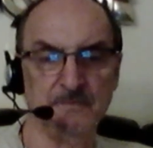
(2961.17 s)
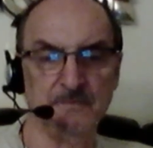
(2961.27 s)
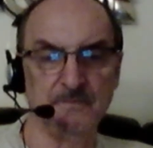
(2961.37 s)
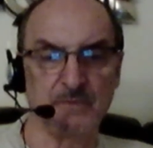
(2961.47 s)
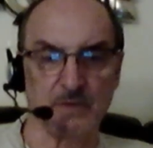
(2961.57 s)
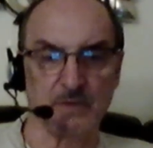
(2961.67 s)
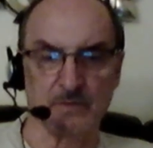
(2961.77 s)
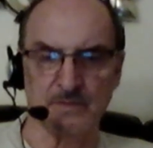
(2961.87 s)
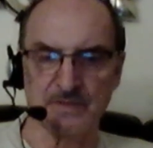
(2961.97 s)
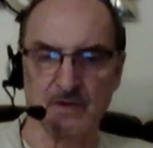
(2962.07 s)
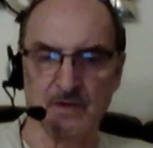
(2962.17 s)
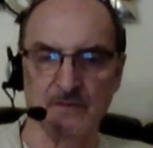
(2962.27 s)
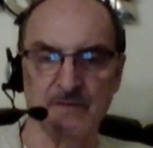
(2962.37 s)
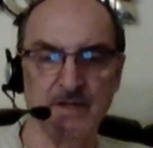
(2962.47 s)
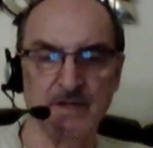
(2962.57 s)
You can resolve
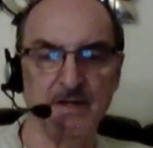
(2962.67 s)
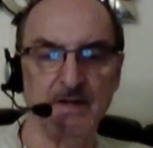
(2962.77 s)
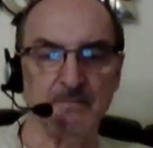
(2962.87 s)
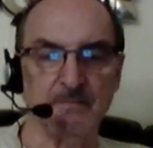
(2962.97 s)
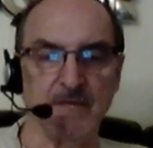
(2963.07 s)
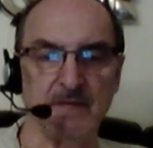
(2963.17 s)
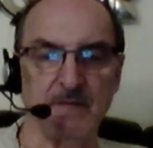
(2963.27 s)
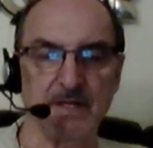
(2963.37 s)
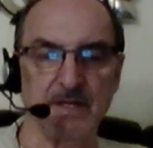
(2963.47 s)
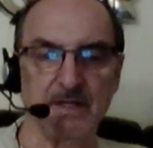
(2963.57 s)
many, many